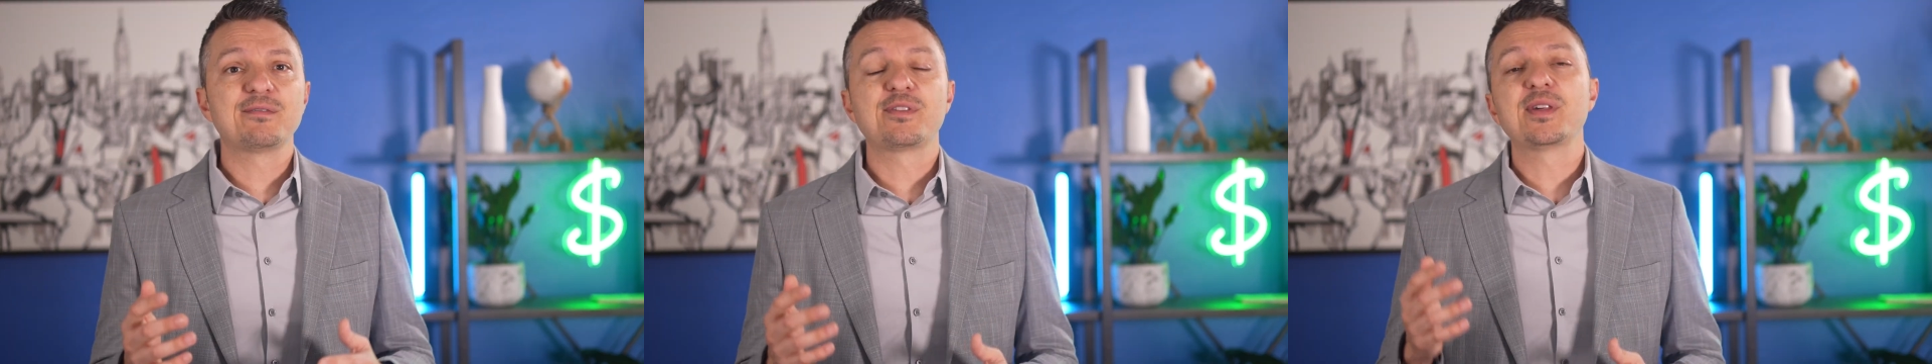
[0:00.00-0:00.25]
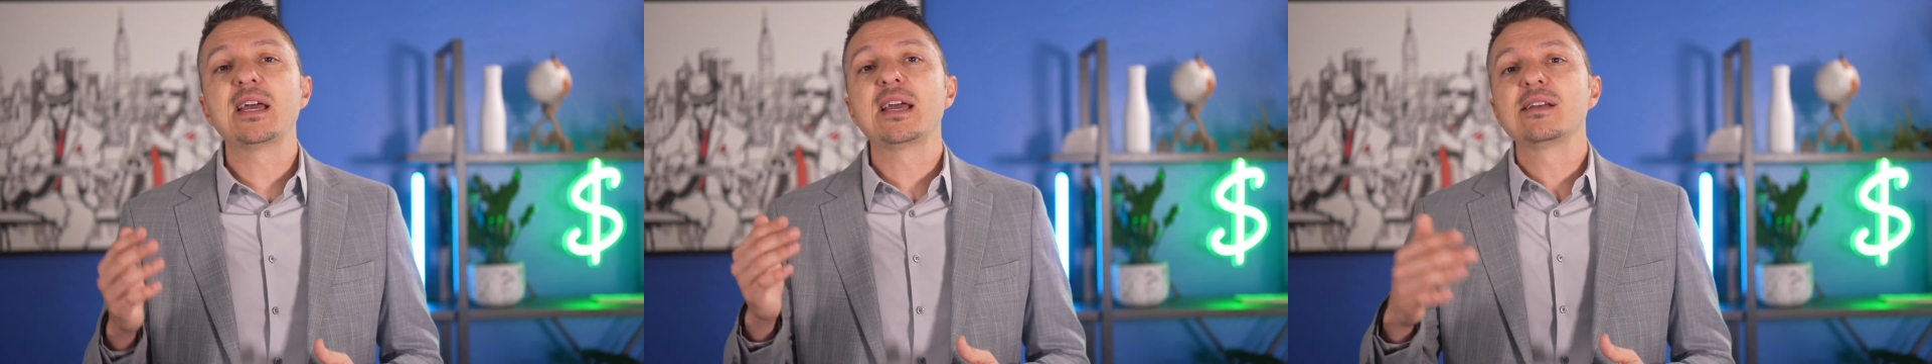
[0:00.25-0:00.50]
of
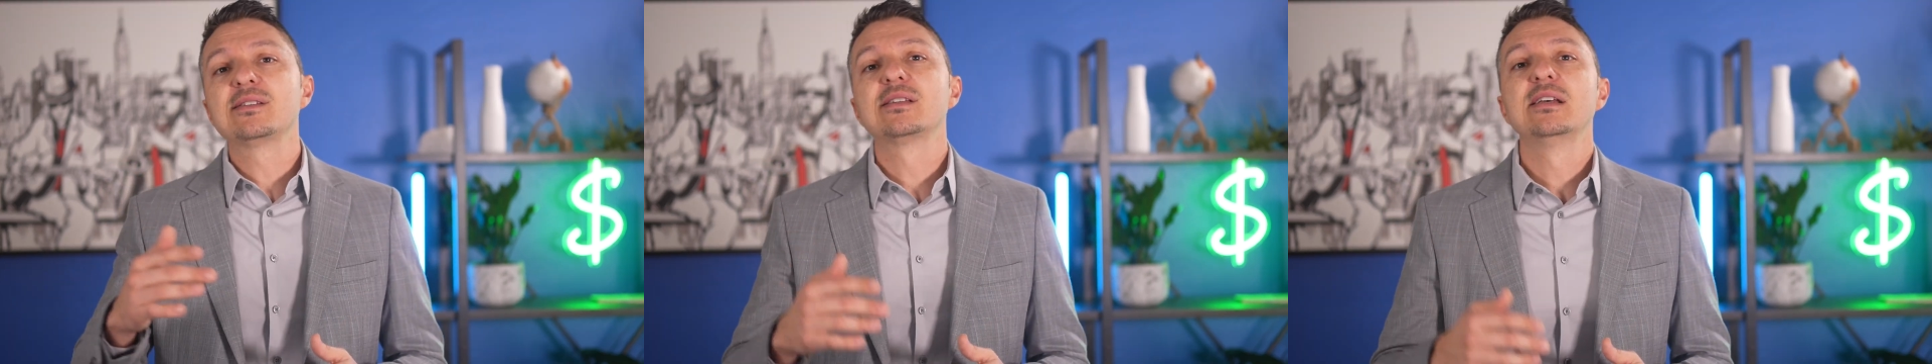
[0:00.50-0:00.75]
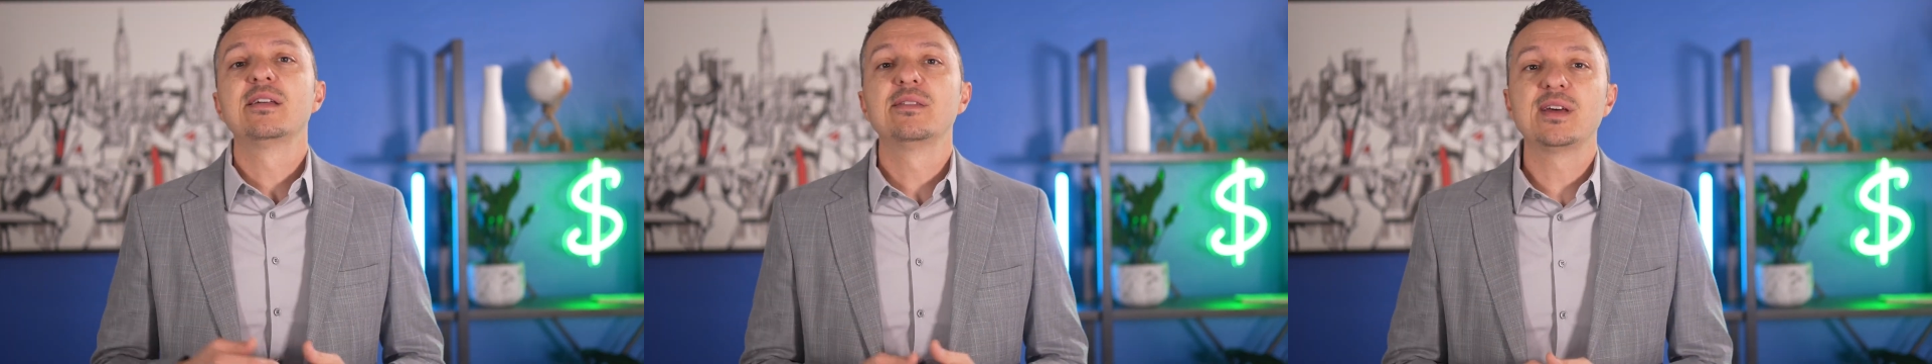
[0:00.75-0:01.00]

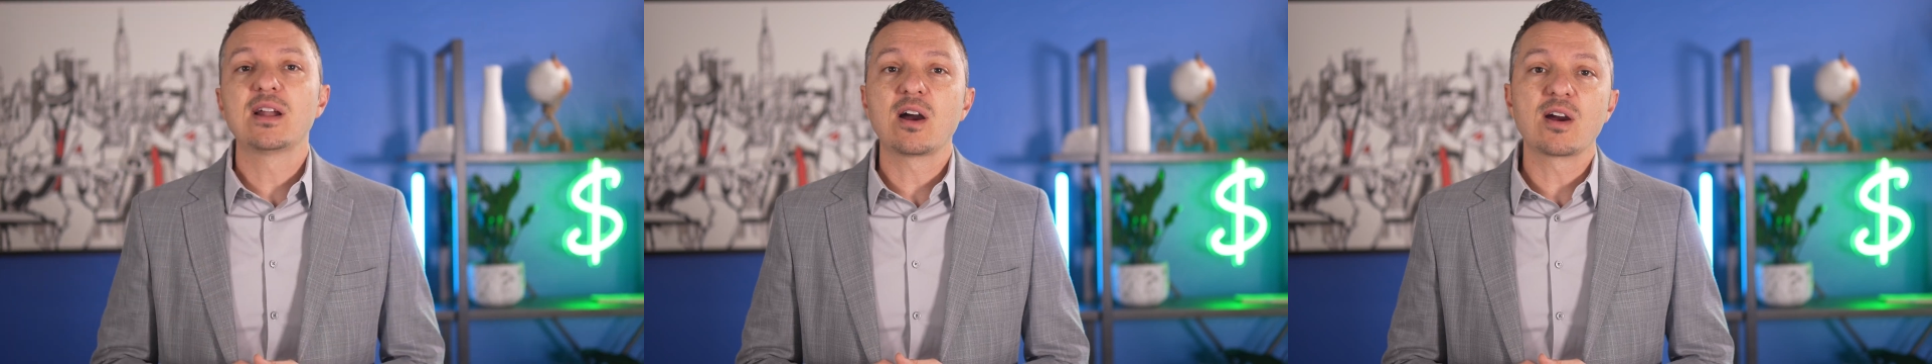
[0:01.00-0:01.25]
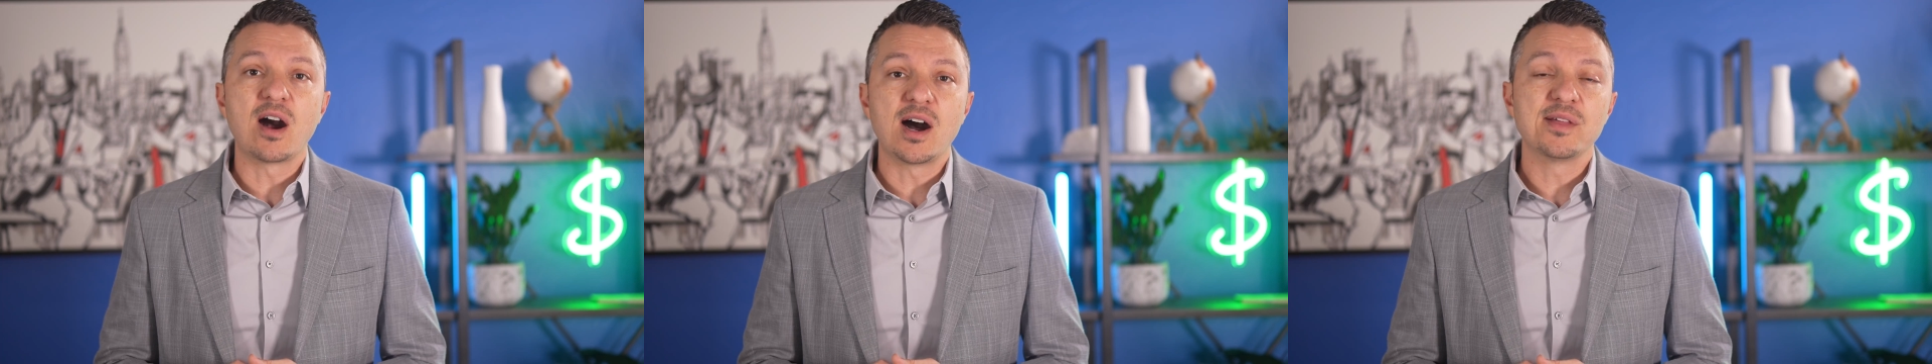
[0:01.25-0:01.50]
things that
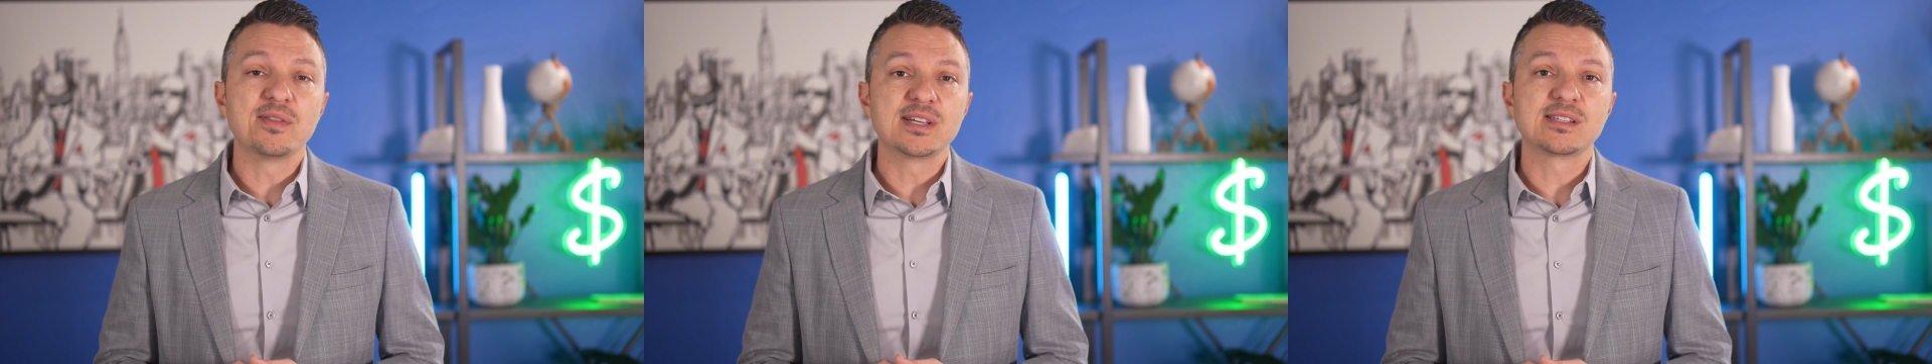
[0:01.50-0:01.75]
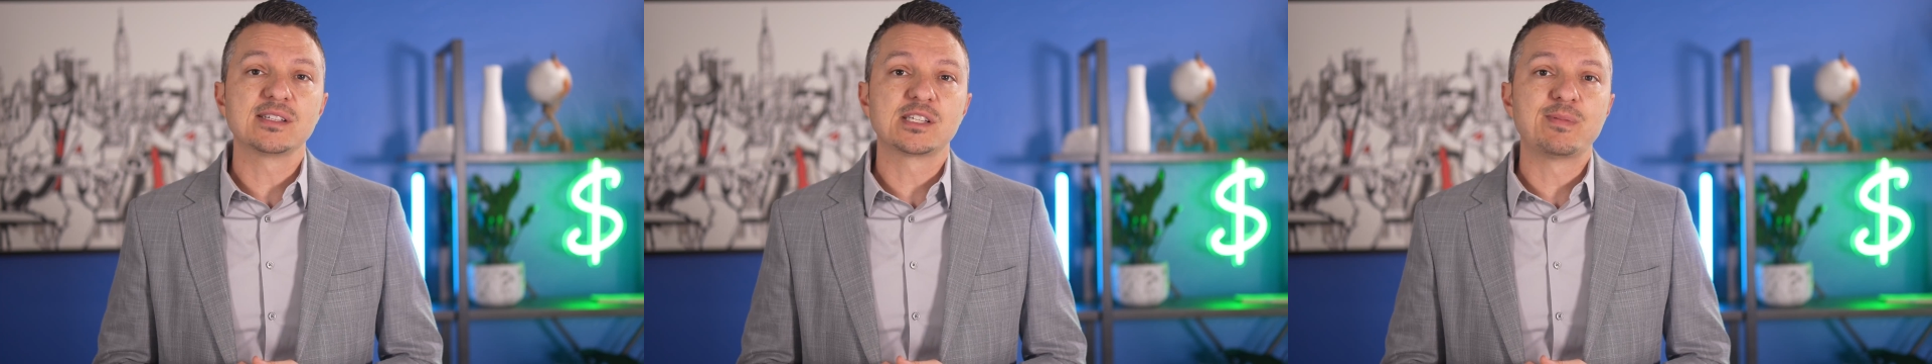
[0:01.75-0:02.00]
are on
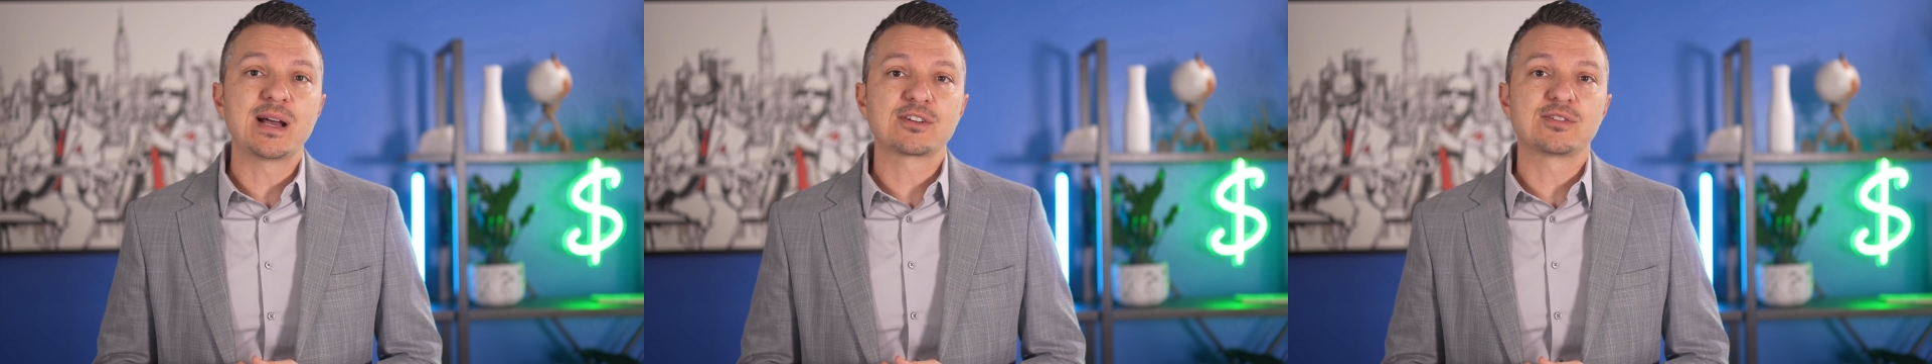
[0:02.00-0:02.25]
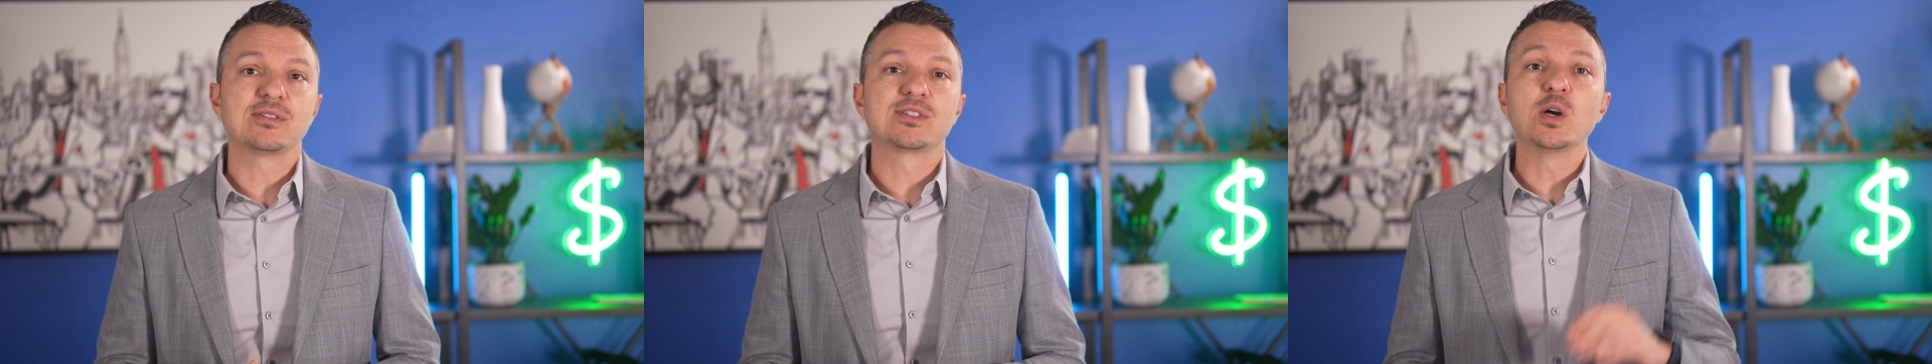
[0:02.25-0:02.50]
this inspection.